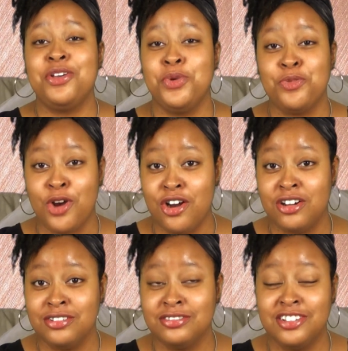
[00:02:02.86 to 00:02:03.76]
that went
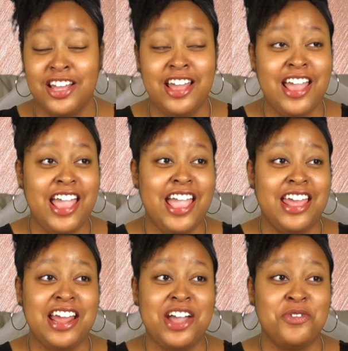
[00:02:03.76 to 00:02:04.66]
wrong,
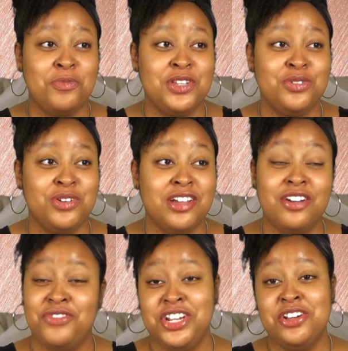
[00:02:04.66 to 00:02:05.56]
and I will be doing
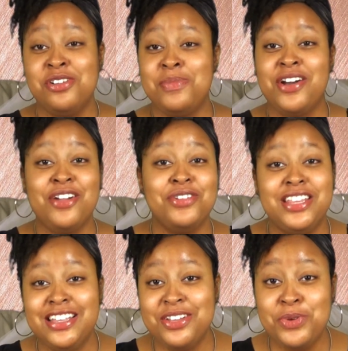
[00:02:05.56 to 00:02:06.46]
a video about
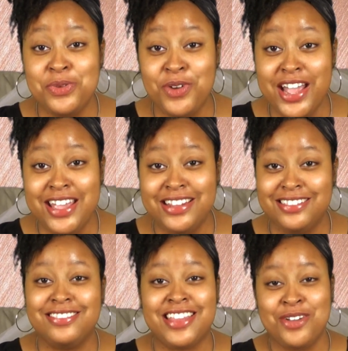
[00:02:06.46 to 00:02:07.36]
everything that went right.
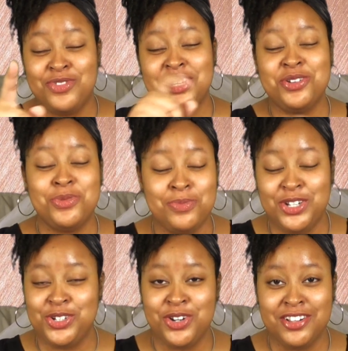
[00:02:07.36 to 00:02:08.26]
That video will
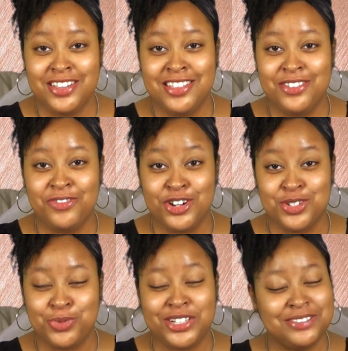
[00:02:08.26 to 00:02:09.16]
be shorter than the
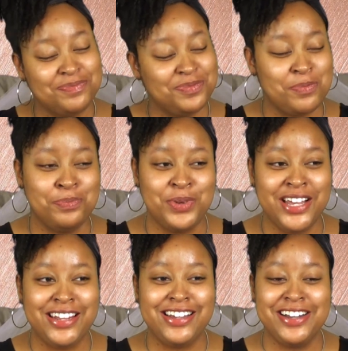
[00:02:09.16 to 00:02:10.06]
first one.
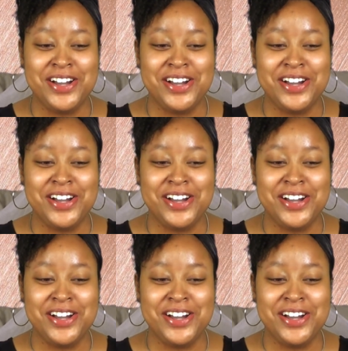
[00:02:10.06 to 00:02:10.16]
But